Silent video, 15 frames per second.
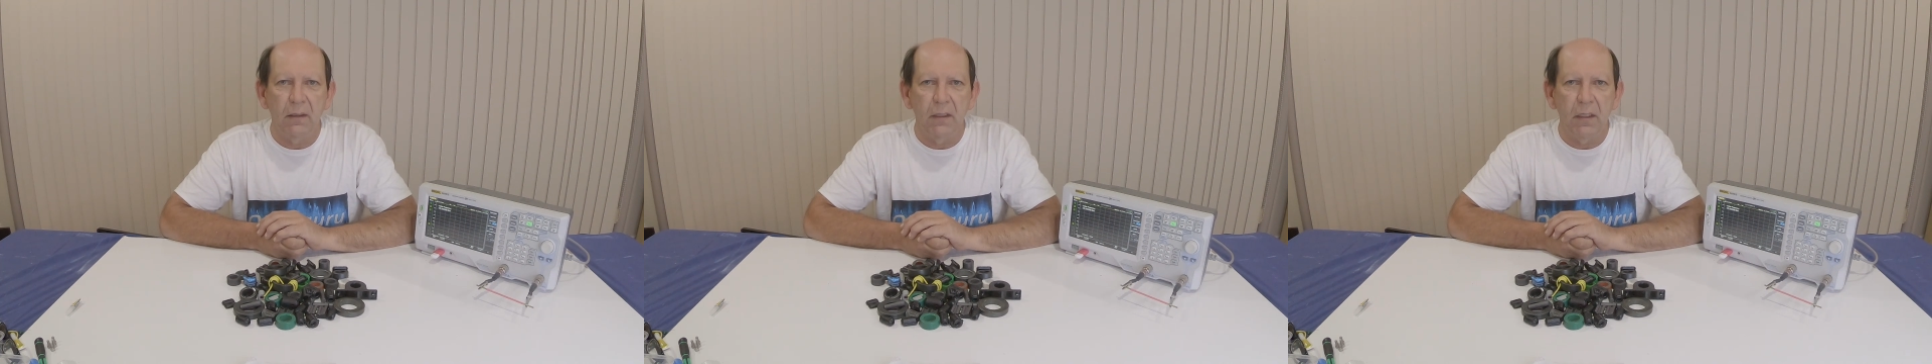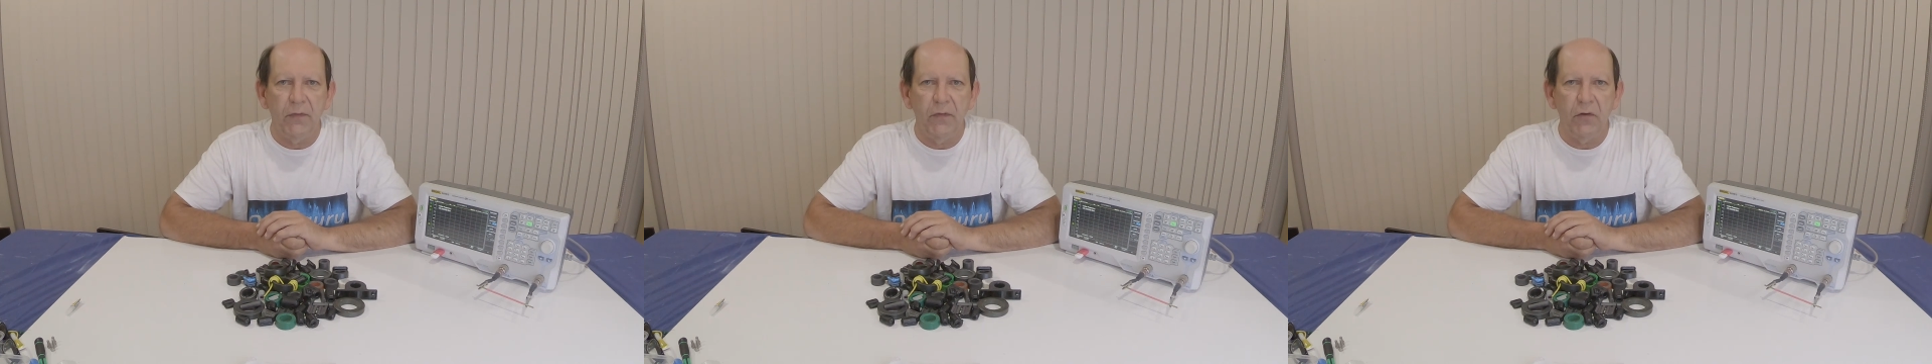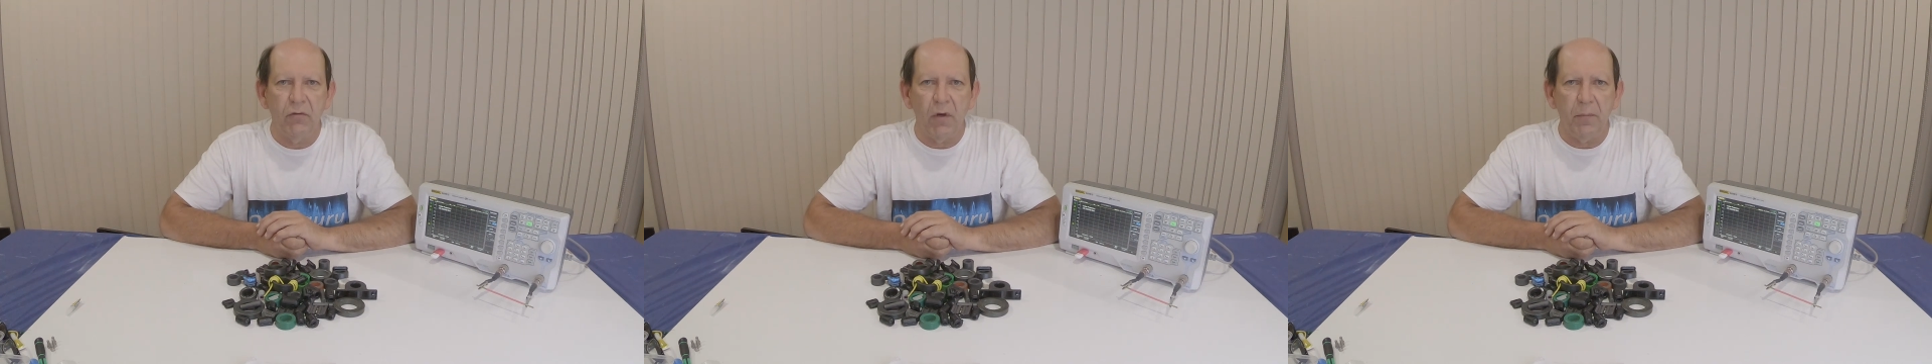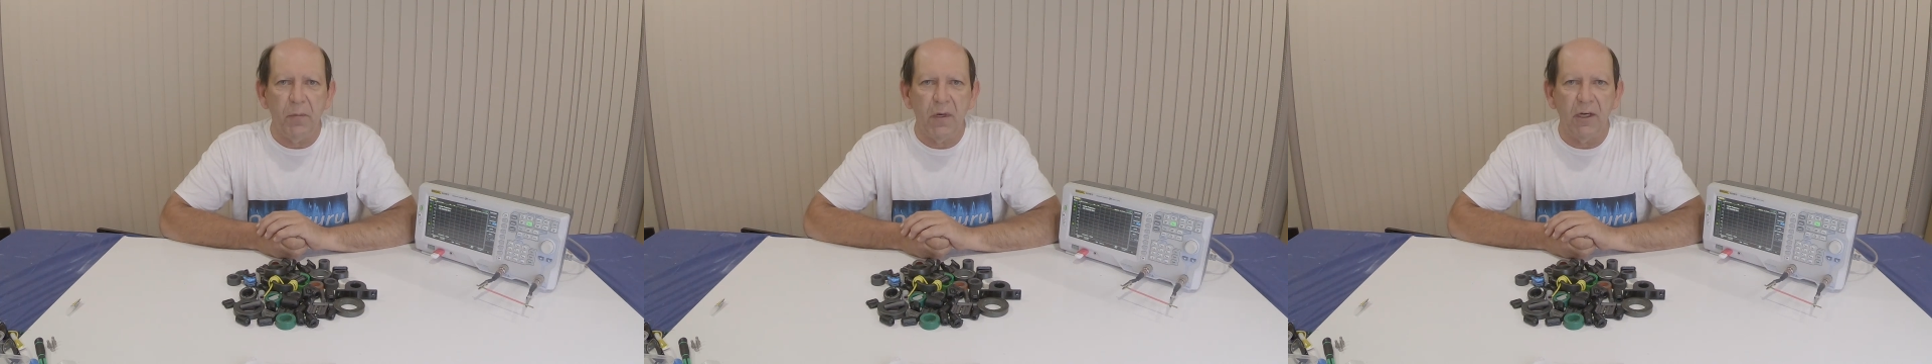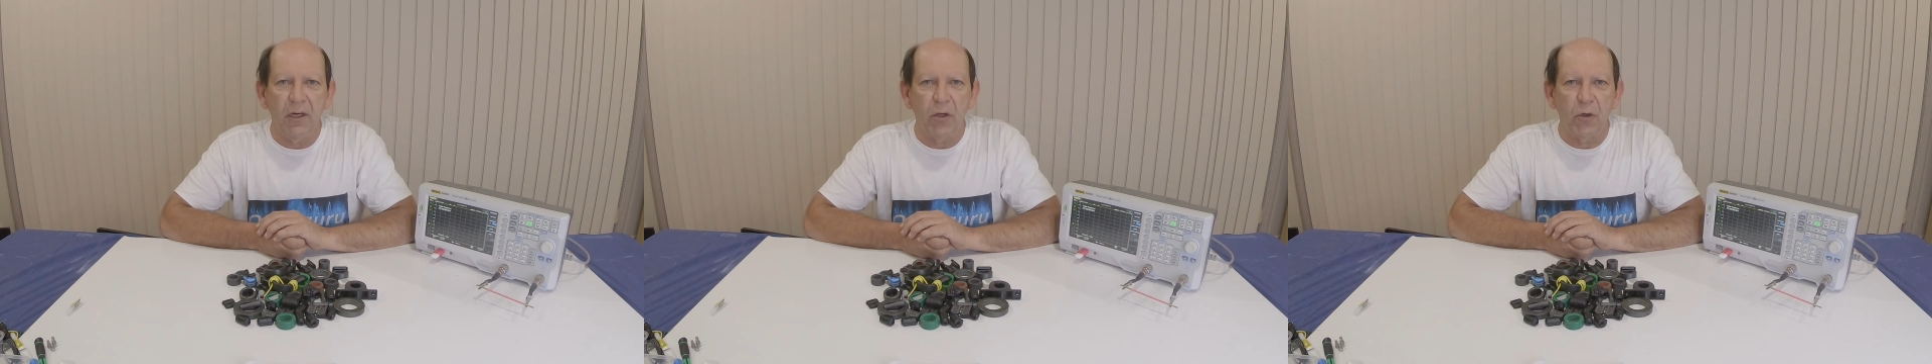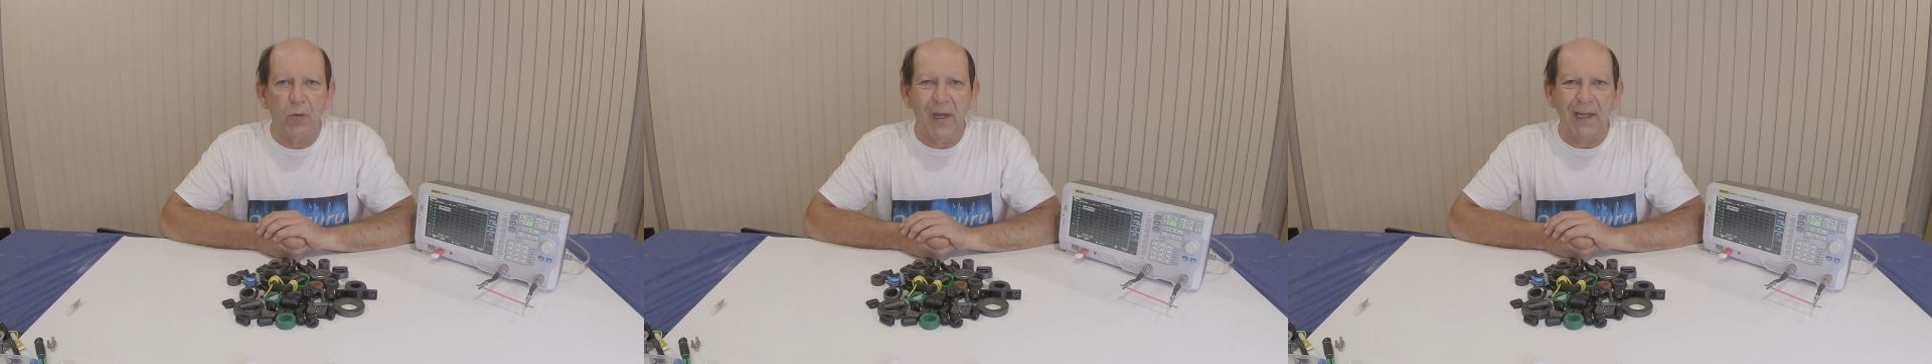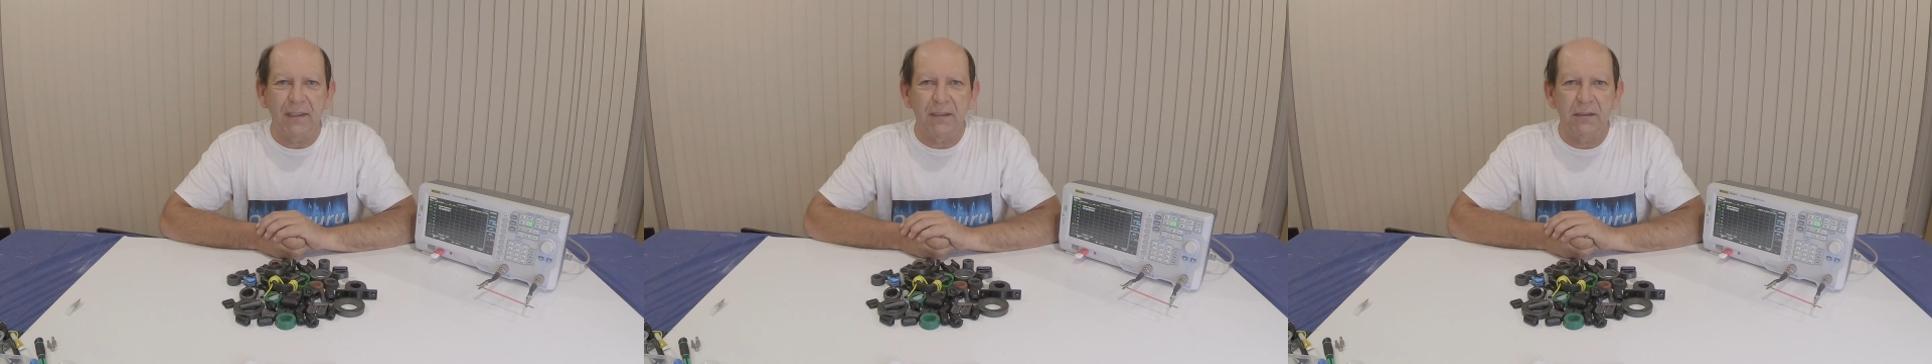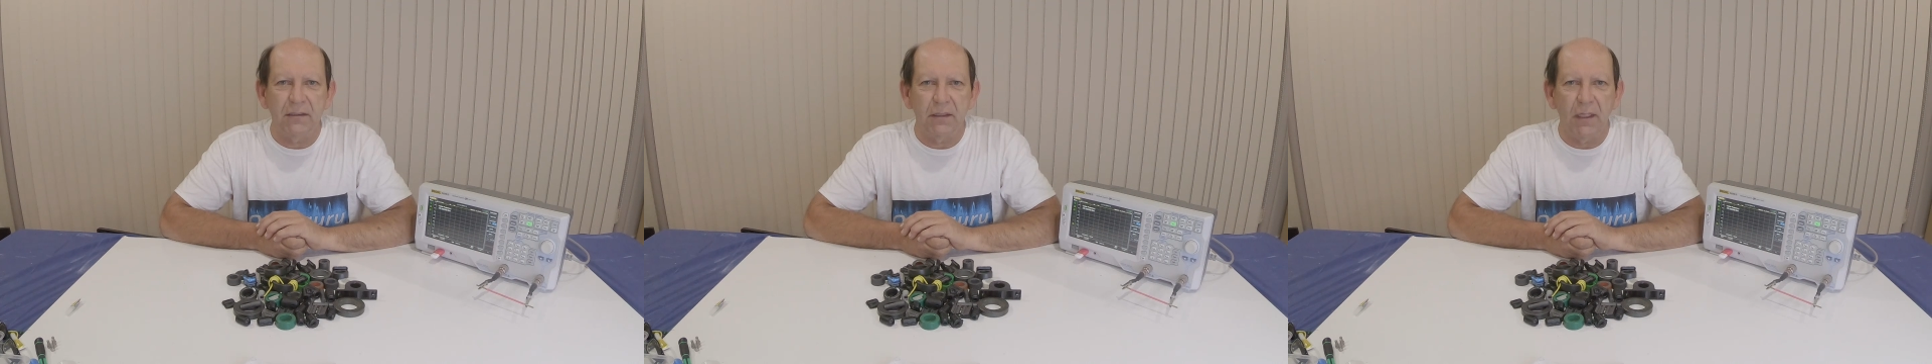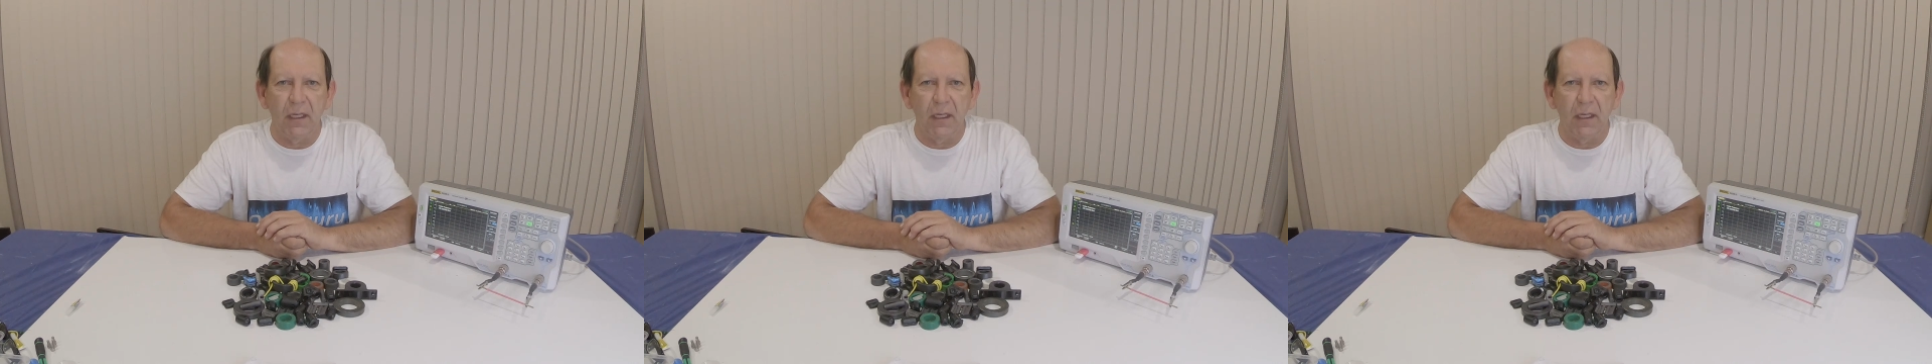If you drop one and it cracks